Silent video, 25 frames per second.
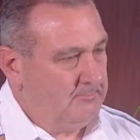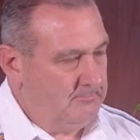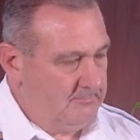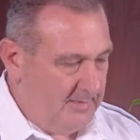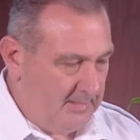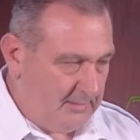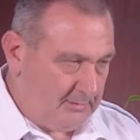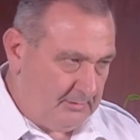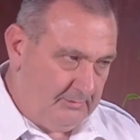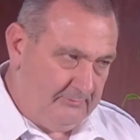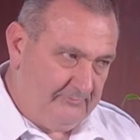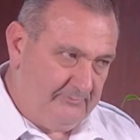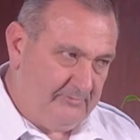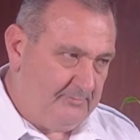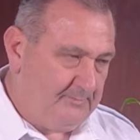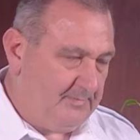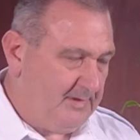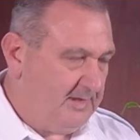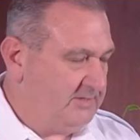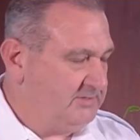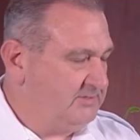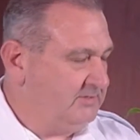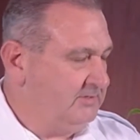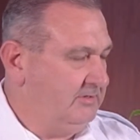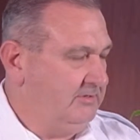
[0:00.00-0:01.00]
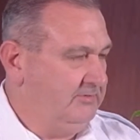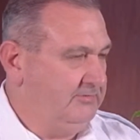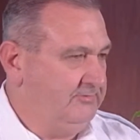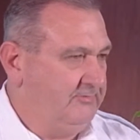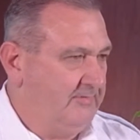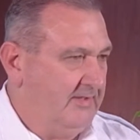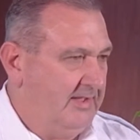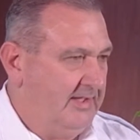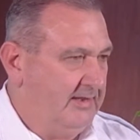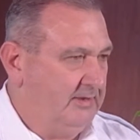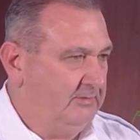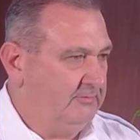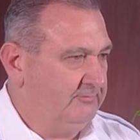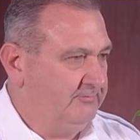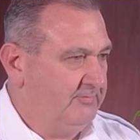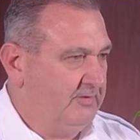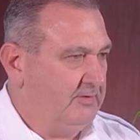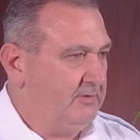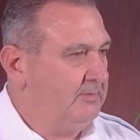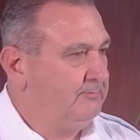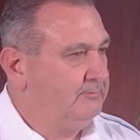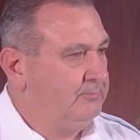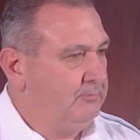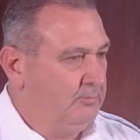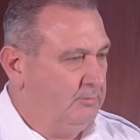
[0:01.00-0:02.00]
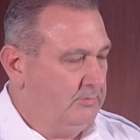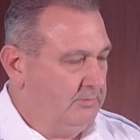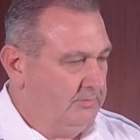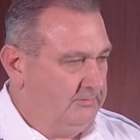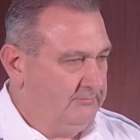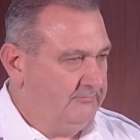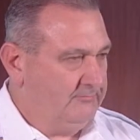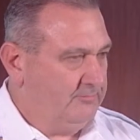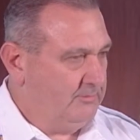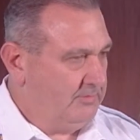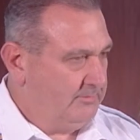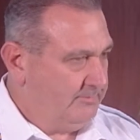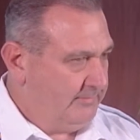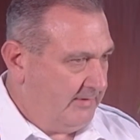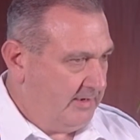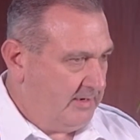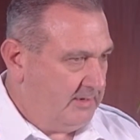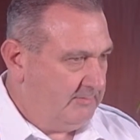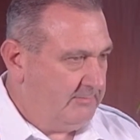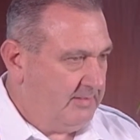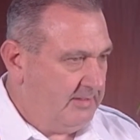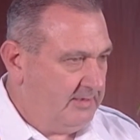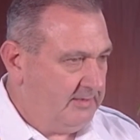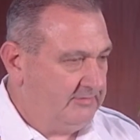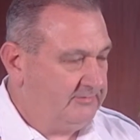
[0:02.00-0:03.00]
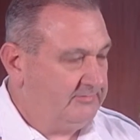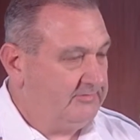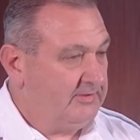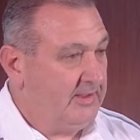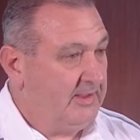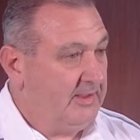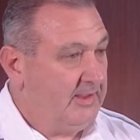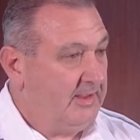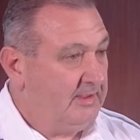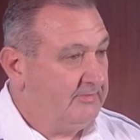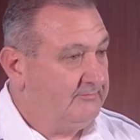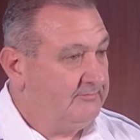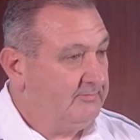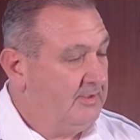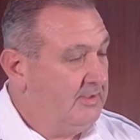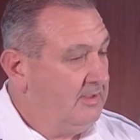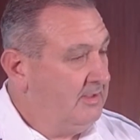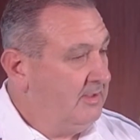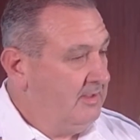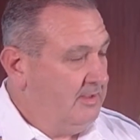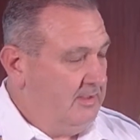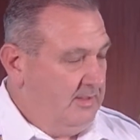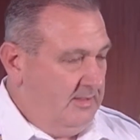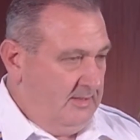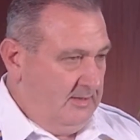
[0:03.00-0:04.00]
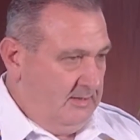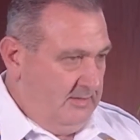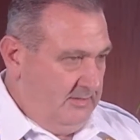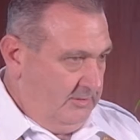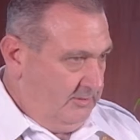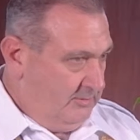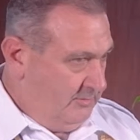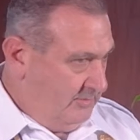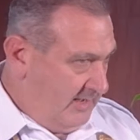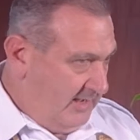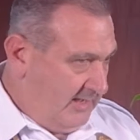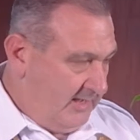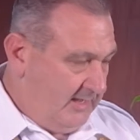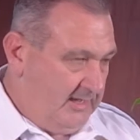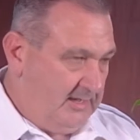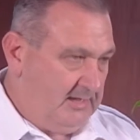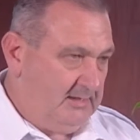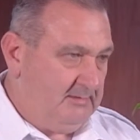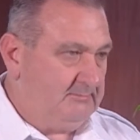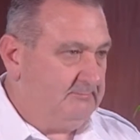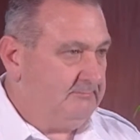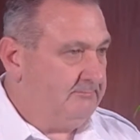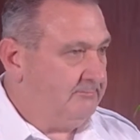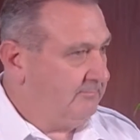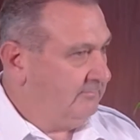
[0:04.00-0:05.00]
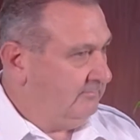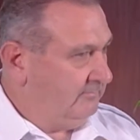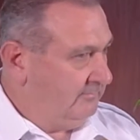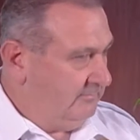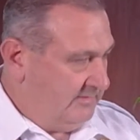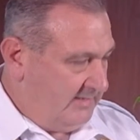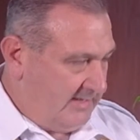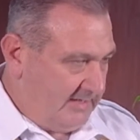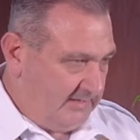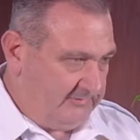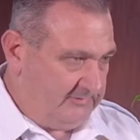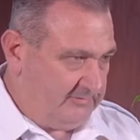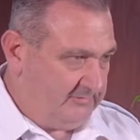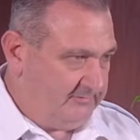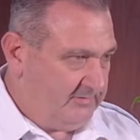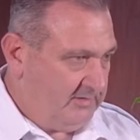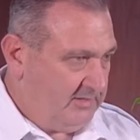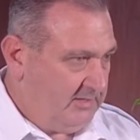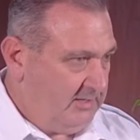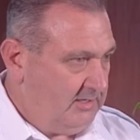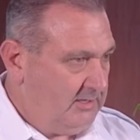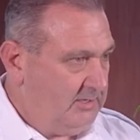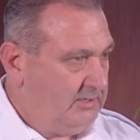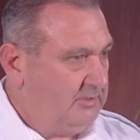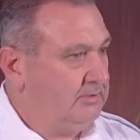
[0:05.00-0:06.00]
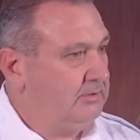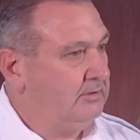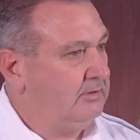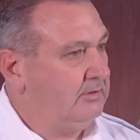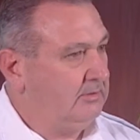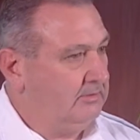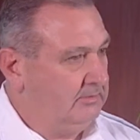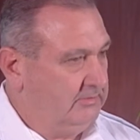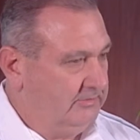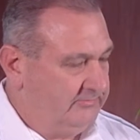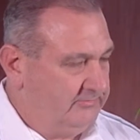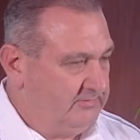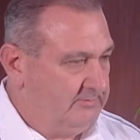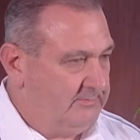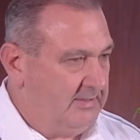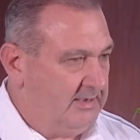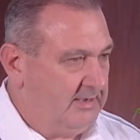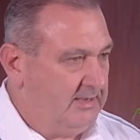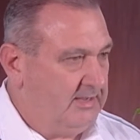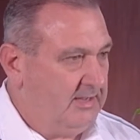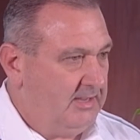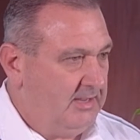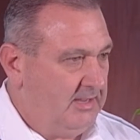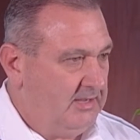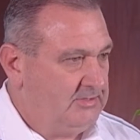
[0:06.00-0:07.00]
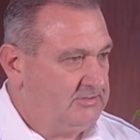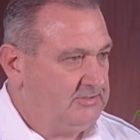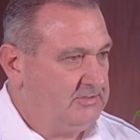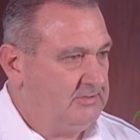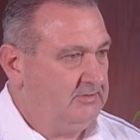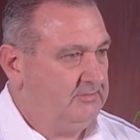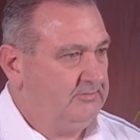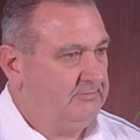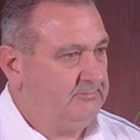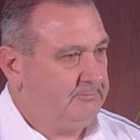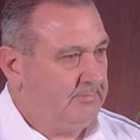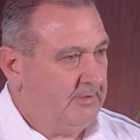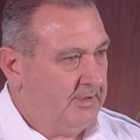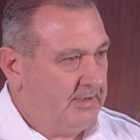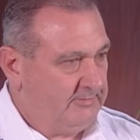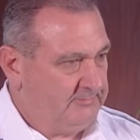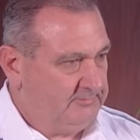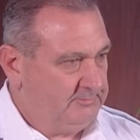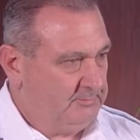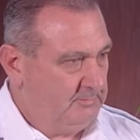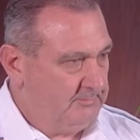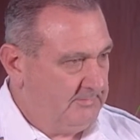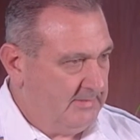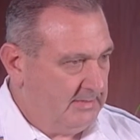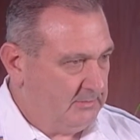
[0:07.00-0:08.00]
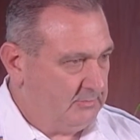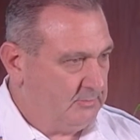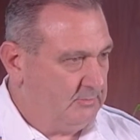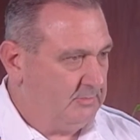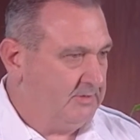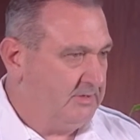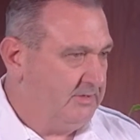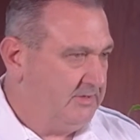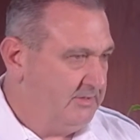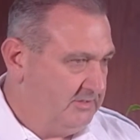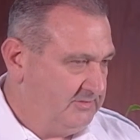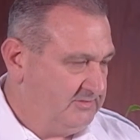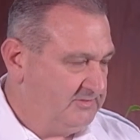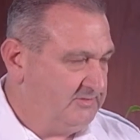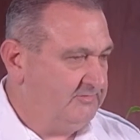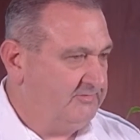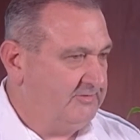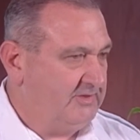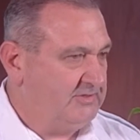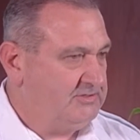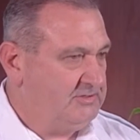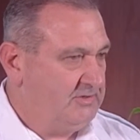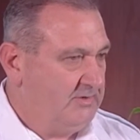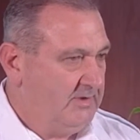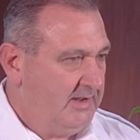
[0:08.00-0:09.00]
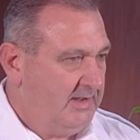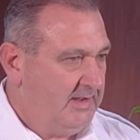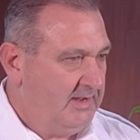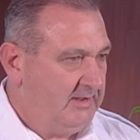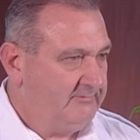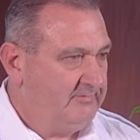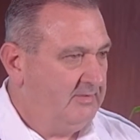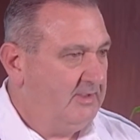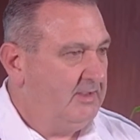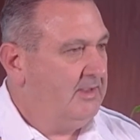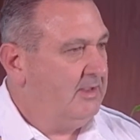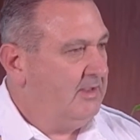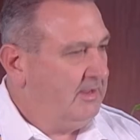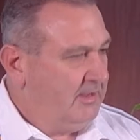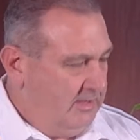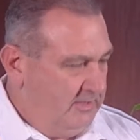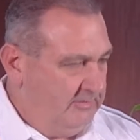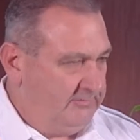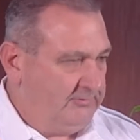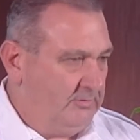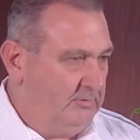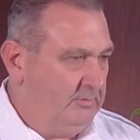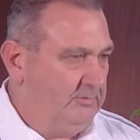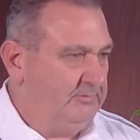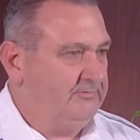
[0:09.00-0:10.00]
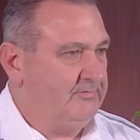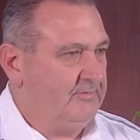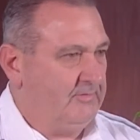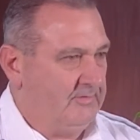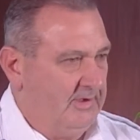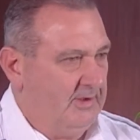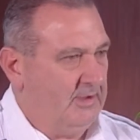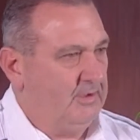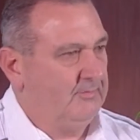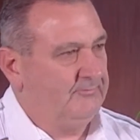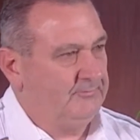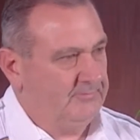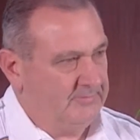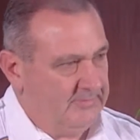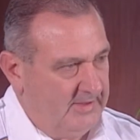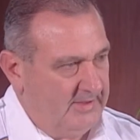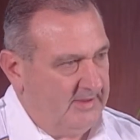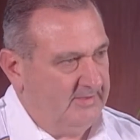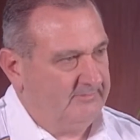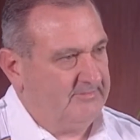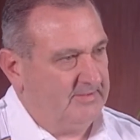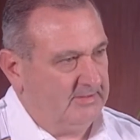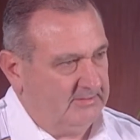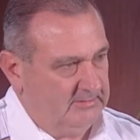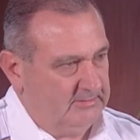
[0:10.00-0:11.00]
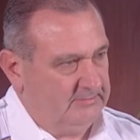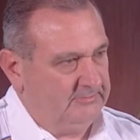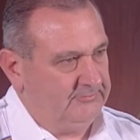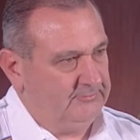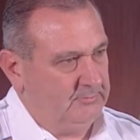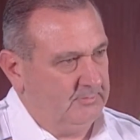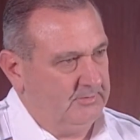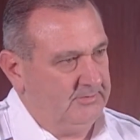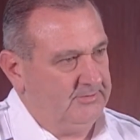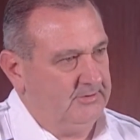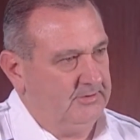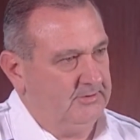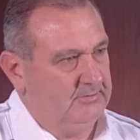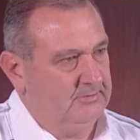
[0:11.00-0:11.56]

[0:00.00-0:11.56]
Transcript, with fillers: Medical information is vital, very important for the paramedics to have your name, next of kin, list of medications, possible medical conditions that you have. It's always very helpful to have that list with